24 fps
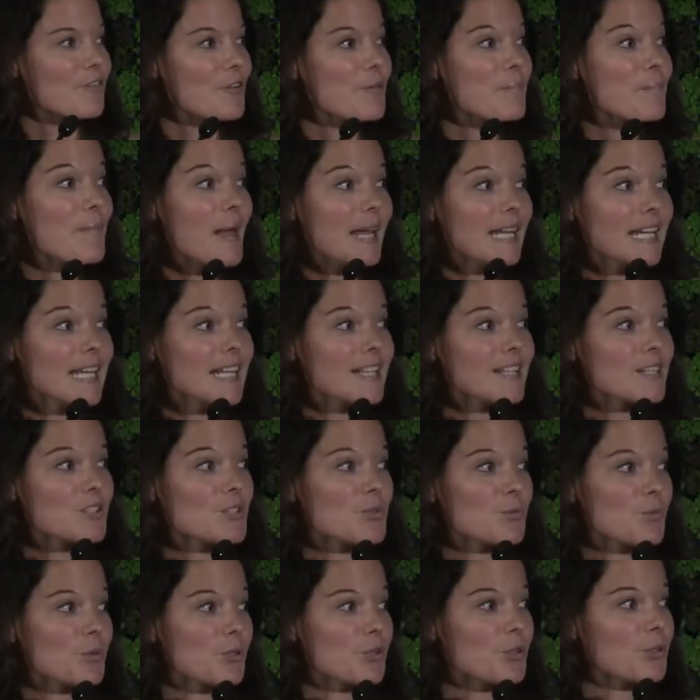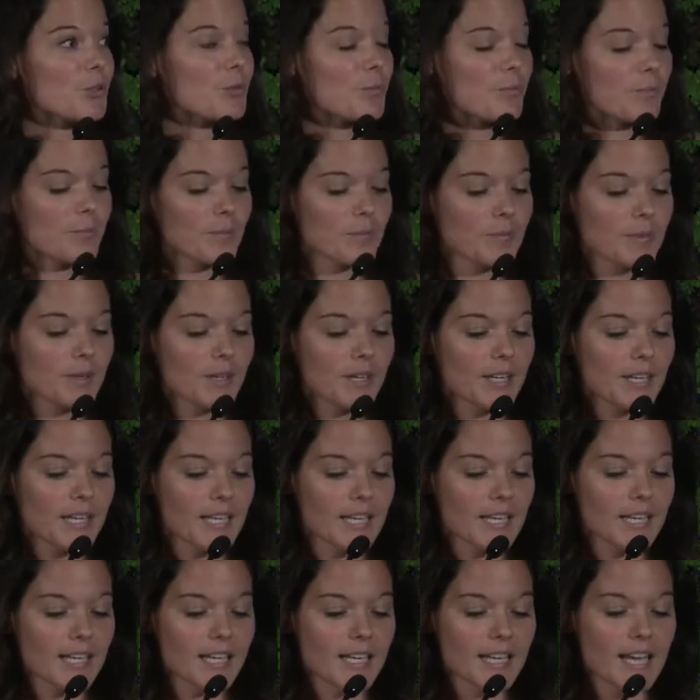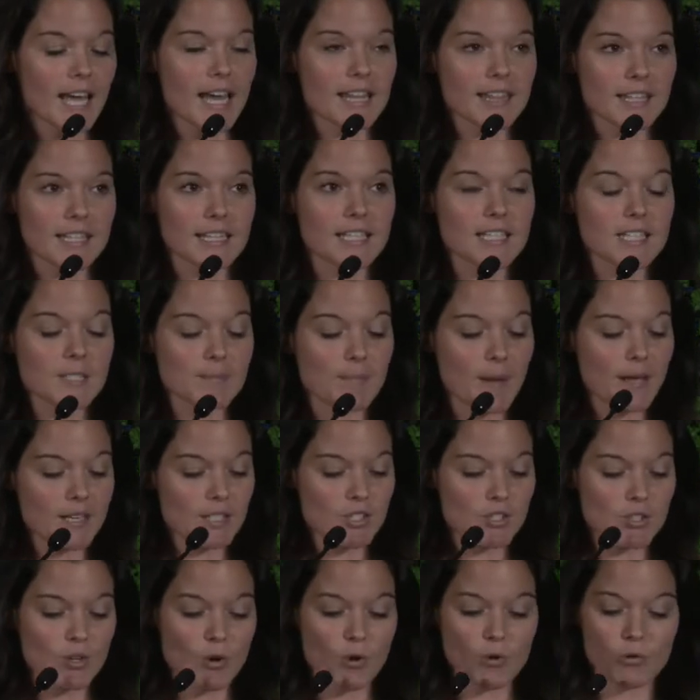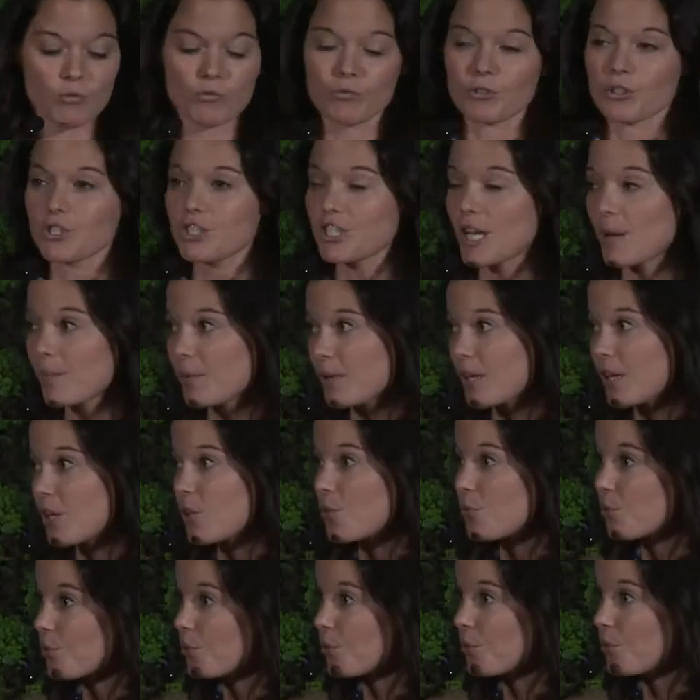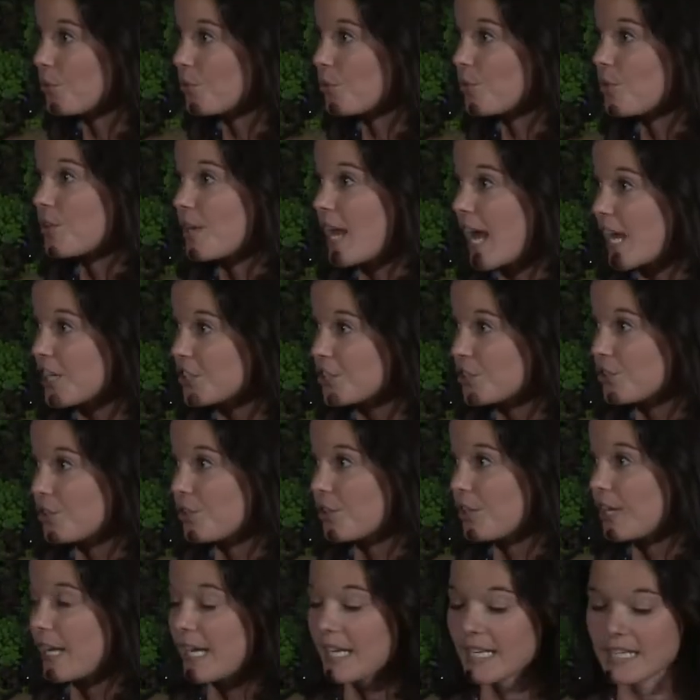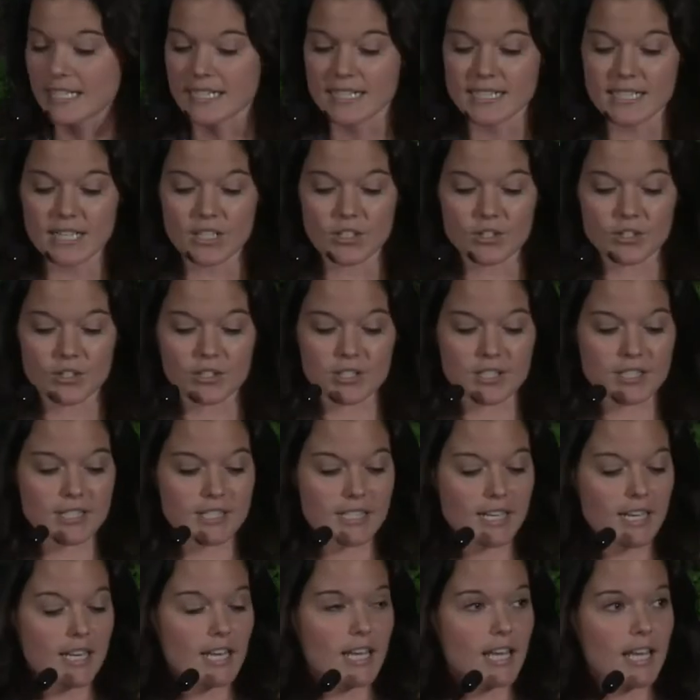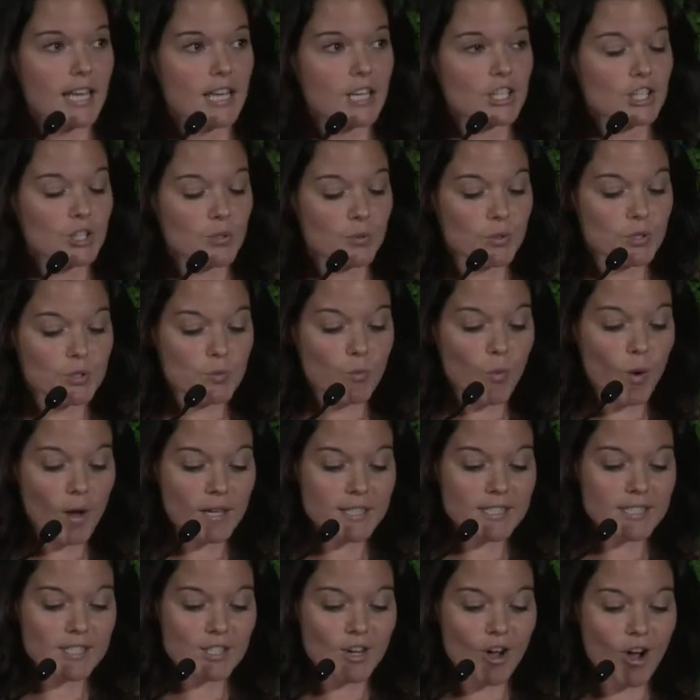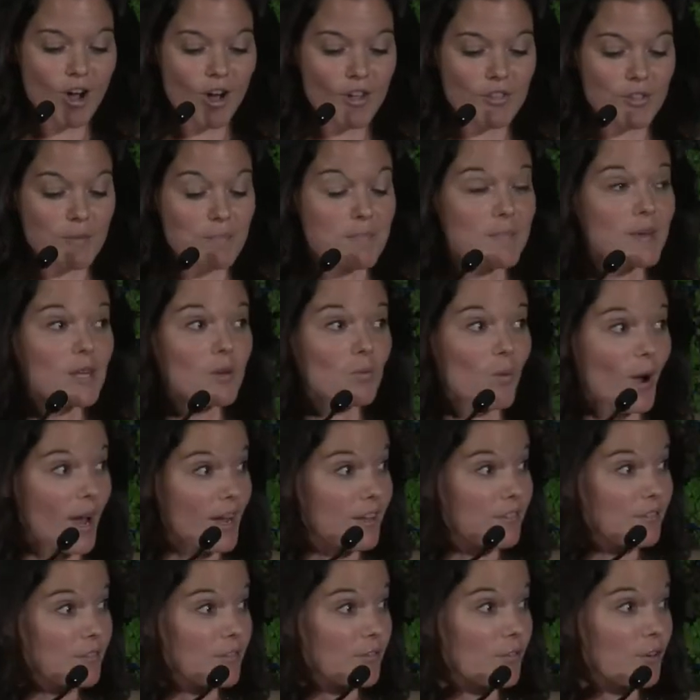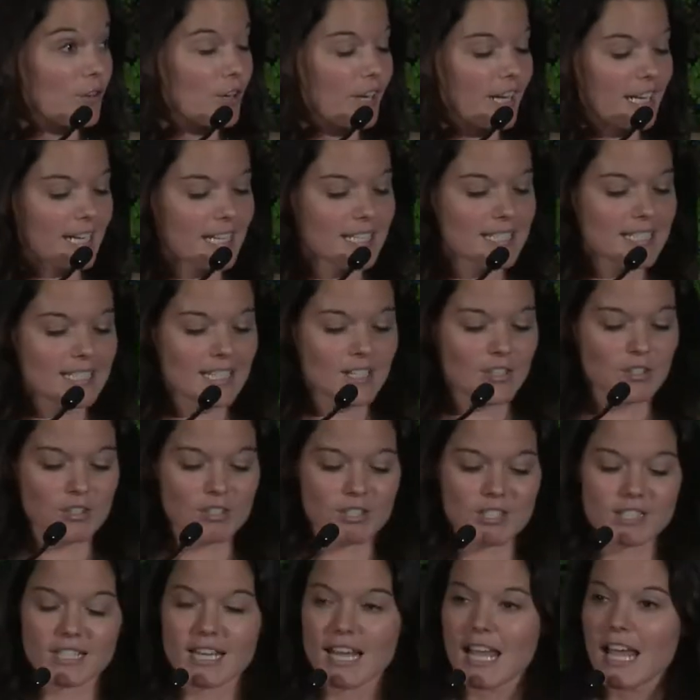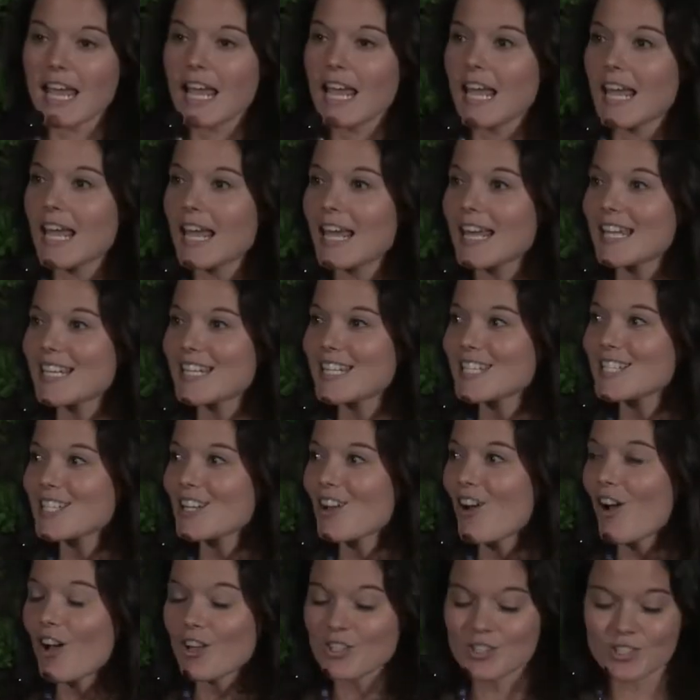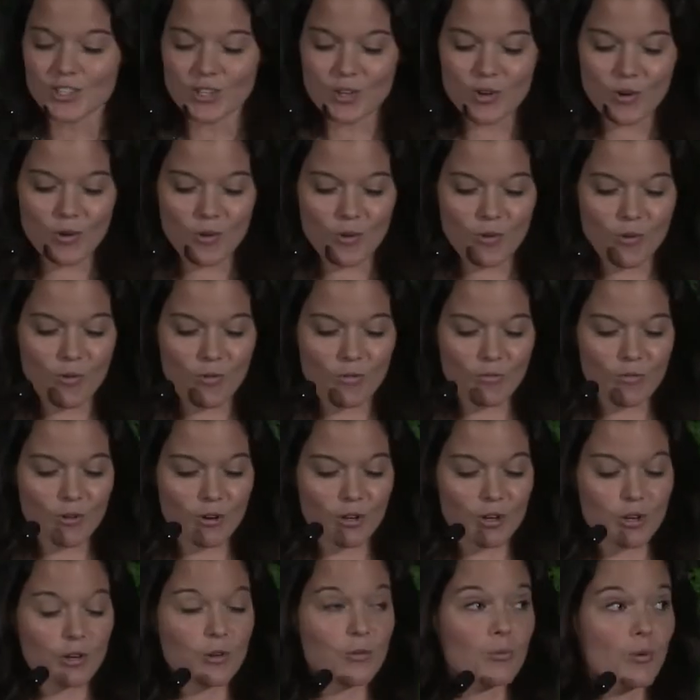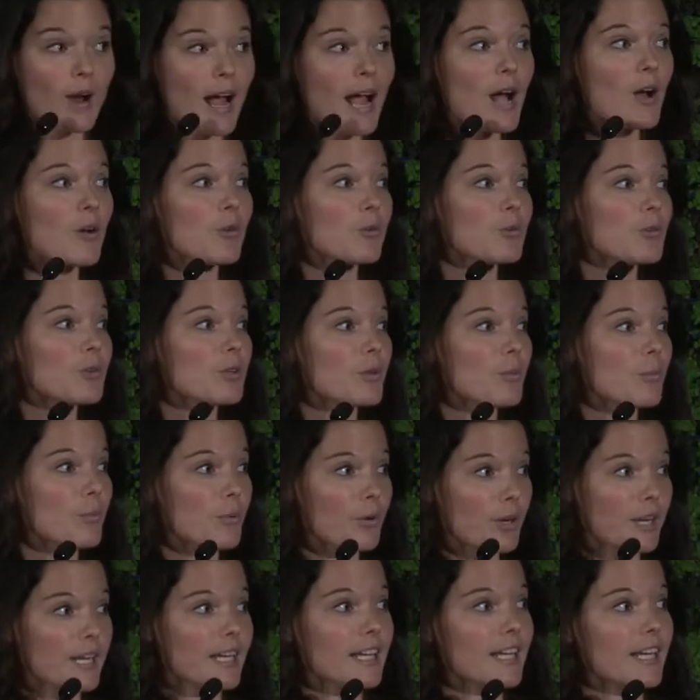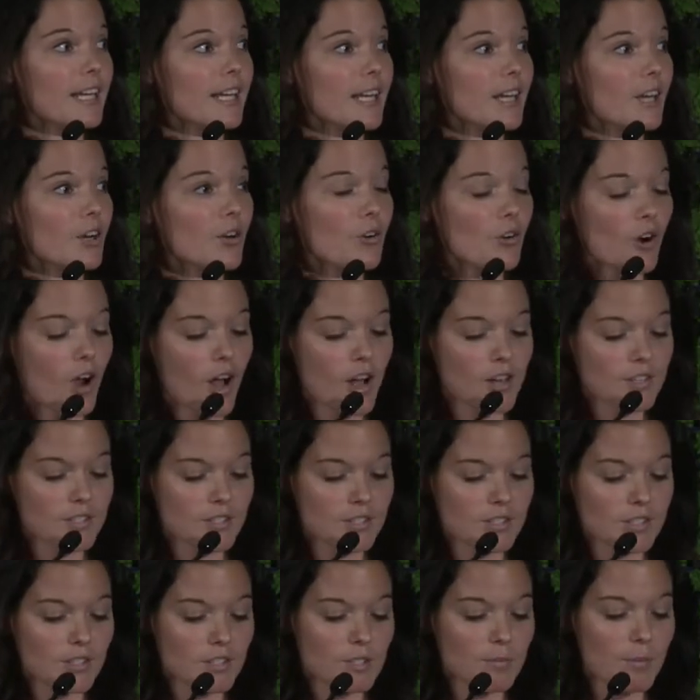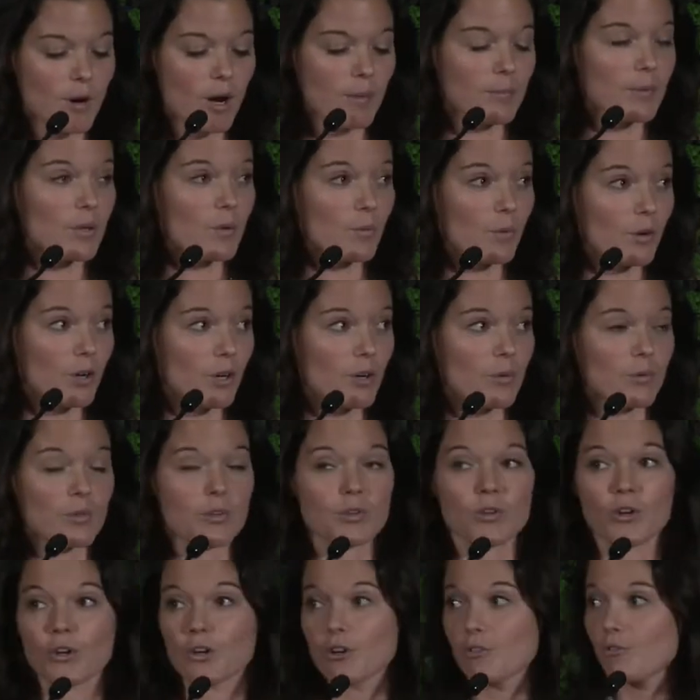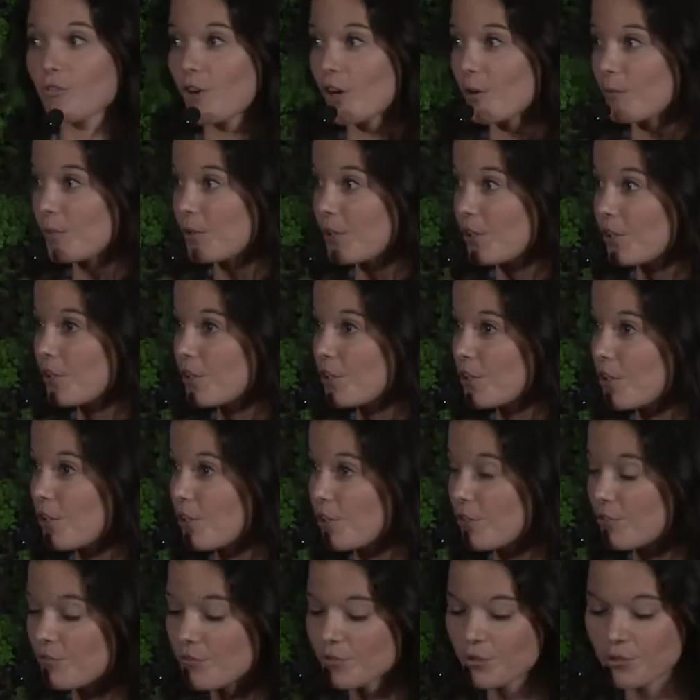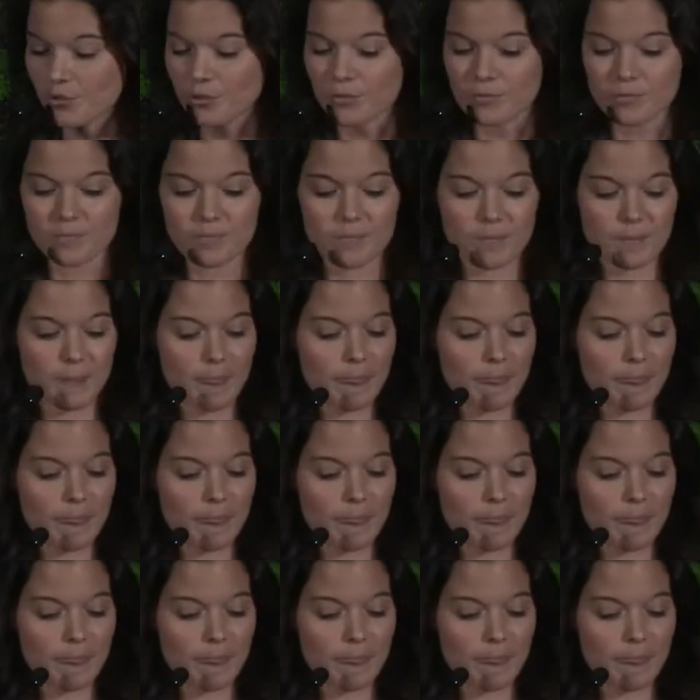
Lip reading: For many in this room, Kathleen is best known for shepherding through the national organic standards. She was once called the midwife of organic standards, and also for her groundbreaking cross-department work with Know Your Farmer, Know Your Food.